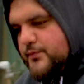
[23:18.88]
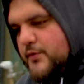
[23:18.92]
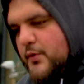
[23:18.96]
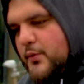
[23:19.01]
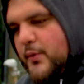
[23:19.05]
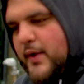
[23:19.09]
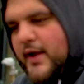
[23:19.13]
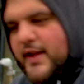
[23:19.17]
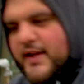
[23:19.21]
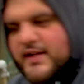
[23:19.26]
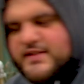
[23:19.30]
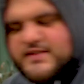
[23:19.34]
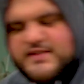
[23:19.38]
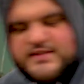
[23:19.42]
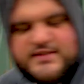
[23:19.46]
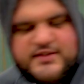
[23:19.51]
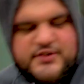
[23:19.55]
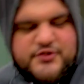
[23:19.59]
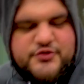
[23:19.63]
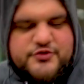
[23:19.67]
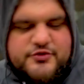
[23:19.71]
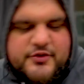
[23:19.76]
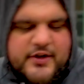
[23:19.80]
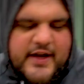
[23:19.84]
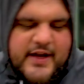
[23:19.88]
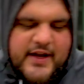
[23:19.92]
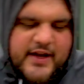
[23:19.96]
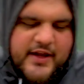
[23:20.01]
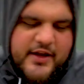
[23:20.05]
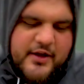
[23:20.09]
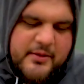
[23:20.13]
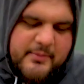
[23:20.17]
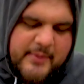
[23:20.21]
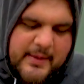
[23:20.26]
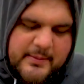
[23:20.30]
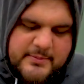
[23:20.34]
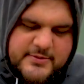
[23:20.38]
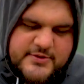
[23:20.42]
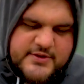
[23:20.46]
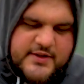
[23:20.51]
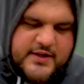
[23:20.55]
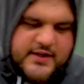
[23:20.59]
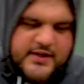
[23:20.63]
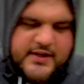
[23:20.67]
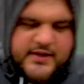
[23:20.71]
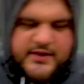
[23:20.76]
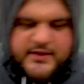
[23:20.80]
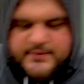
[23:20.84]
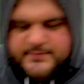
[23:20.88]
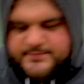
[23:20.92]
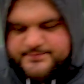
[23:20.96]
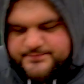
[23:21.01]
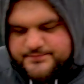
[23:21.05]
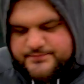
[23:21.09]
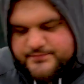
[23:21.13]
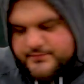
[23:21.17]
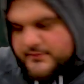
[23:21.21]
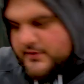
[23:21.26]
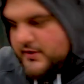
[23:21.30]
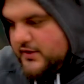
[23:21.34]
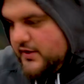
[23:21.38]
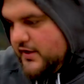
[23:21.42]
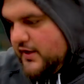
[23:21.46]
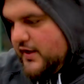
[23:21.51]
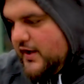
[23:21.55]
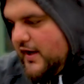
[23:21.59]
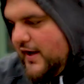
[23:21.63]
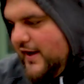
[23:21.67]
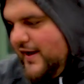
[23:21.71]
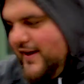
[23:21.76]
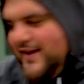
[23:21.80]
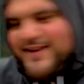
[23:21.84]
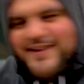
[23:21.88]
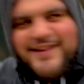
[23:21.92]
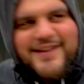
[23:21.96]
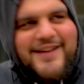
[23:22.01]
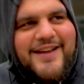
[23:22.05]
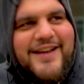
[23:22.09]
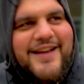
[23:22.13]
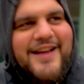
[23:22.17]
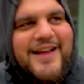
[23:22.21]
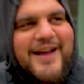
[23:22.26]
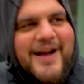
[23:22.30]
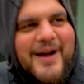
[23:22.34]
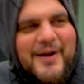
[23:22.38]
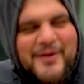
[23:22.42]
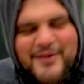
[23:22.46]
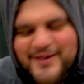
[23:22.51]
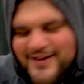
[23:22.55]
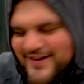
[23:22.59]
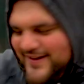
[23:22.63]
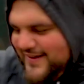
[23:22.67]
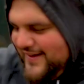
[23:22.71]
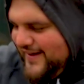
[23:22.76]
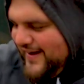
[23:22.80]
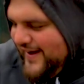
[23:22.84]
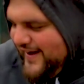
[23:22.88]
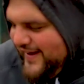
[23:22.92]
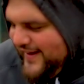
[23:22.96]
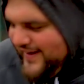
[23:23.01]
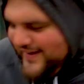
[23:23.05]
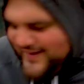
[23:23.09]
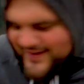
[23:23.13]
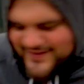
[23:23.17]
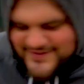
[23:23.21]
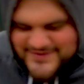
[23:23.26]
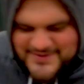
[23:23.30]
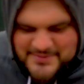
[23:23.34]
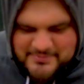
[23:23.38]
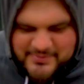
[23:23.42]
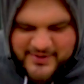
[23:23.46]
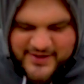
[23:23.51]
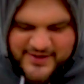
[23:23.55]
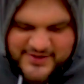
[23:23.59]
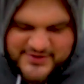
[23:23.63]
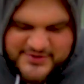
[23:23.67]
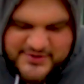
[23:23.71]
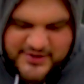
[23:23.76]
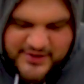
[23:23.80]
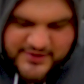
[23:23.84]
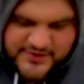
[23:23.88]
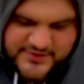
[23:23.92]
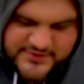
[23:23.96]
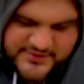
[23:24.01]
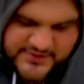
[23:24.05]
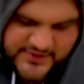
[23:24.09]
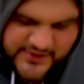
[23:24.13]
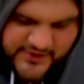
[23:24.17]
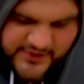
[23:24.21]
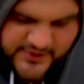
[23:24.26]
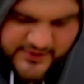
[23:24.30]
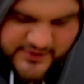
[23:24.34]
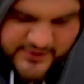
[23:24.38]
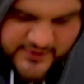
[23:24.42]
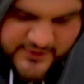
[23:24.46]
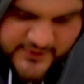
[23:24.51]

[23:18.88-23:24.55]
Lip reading: Where this isn't dry like your mum's turkey, I'm gonna cut it into bigger chunks, yeah?